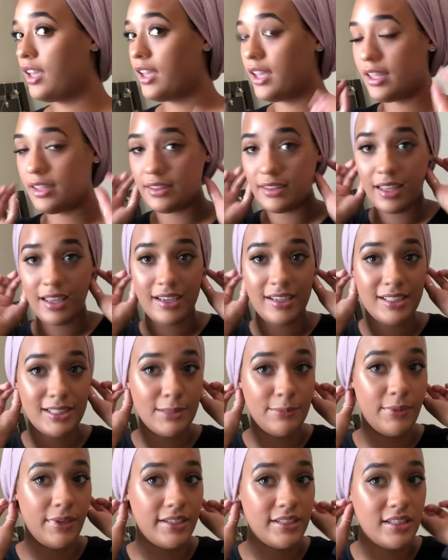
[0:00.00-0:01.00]
And that is
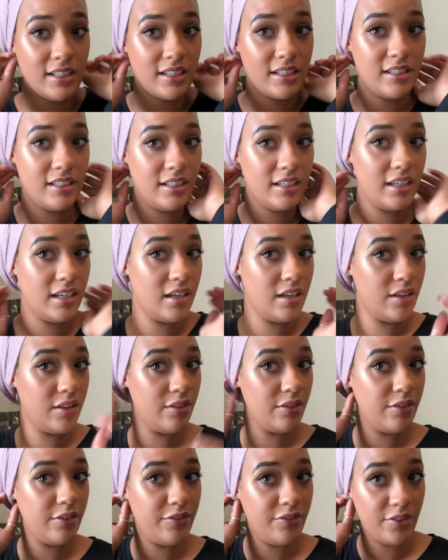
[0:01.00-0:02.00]
basically
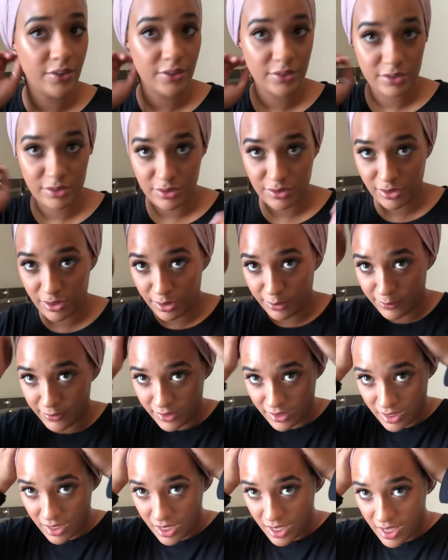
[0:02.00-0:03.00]
the first
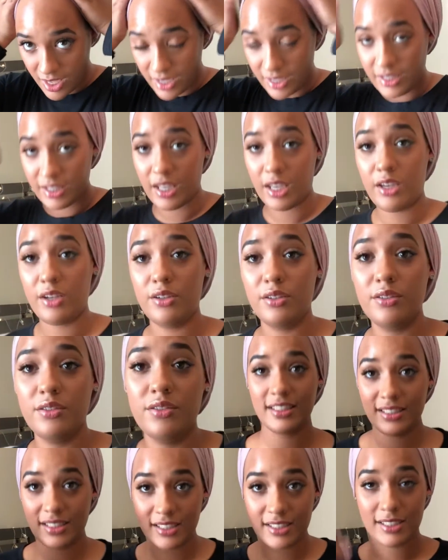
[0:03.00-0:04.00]
turban. Now,
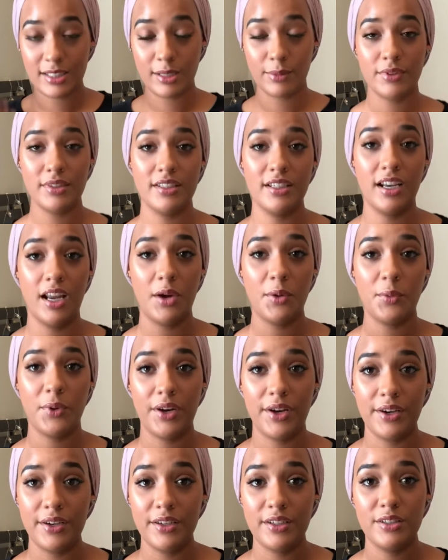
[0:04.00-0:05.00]
this is something that I
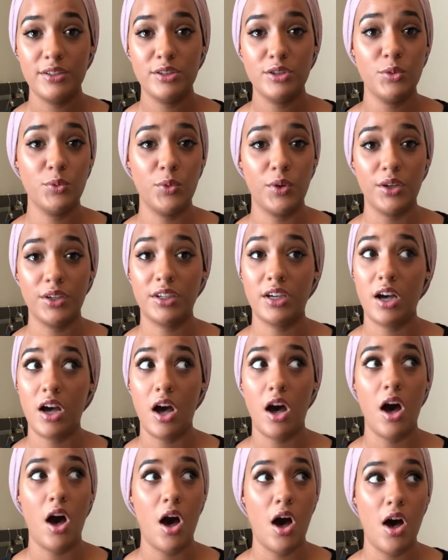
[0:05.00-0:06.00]
wear to work
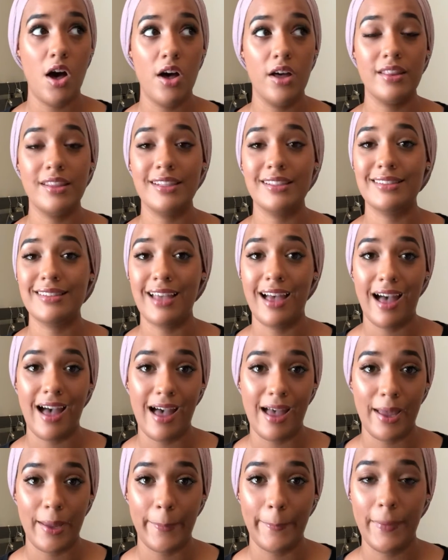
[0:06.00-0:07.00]
all the
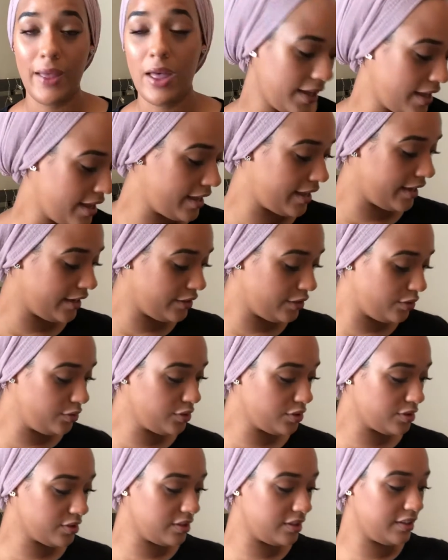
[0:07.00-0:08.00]
time. And
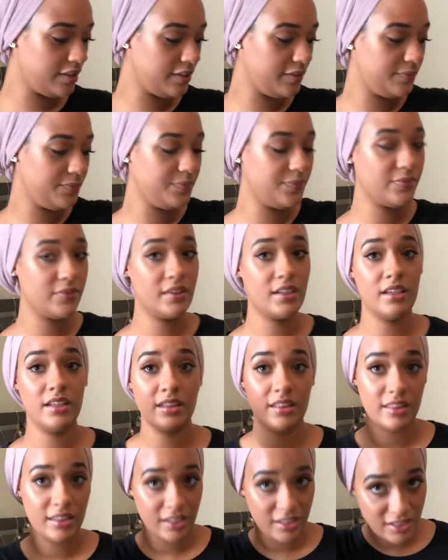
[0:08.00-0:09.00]
usually,
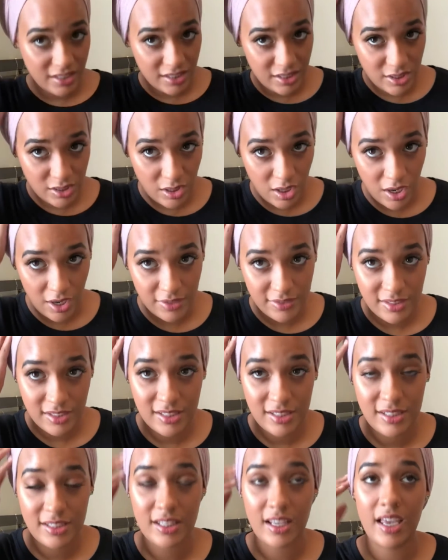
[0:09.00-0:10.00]
these scarves,
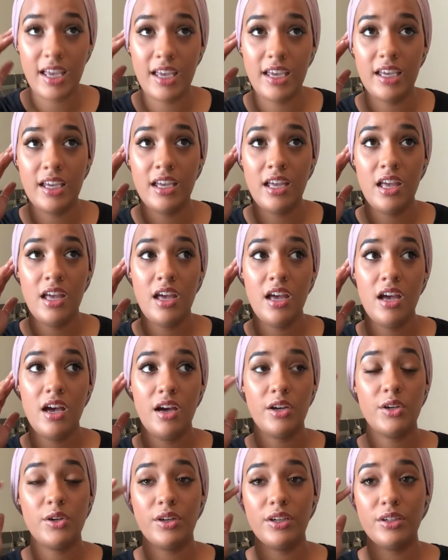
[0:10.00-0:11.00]
this is a
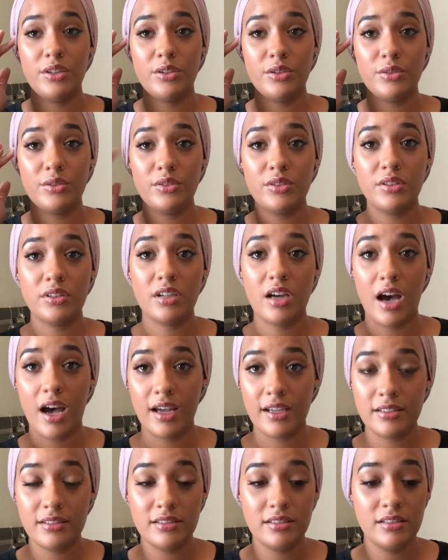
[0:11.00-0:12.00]
crinkled
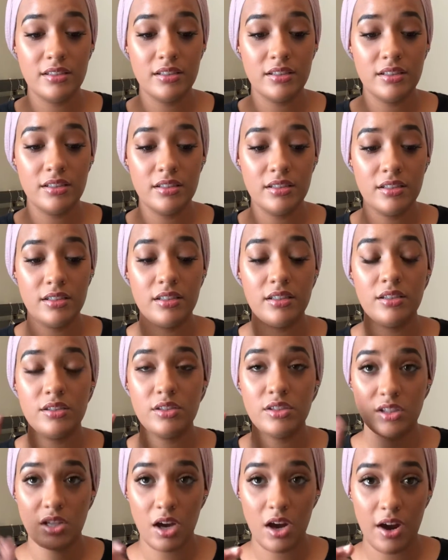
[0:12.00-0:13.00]
cotton
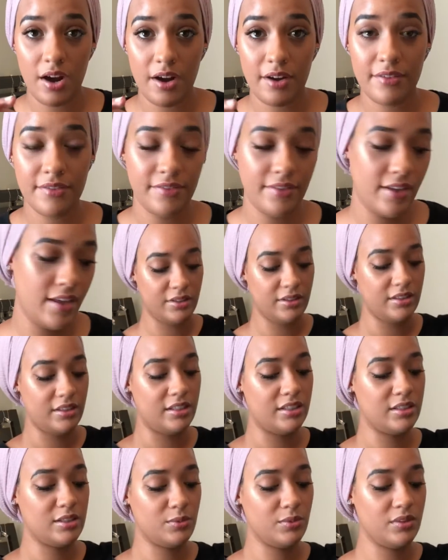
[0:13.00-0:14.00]
scarf.
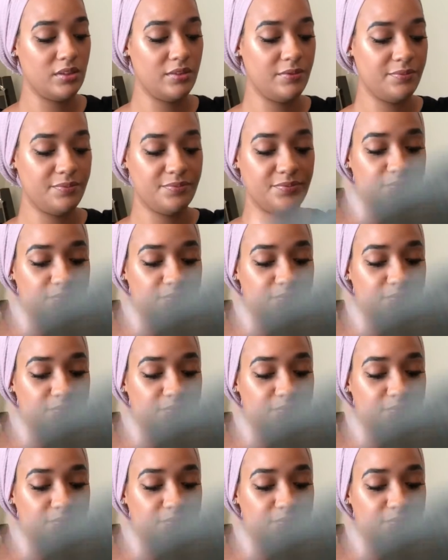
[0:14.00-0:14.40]
This one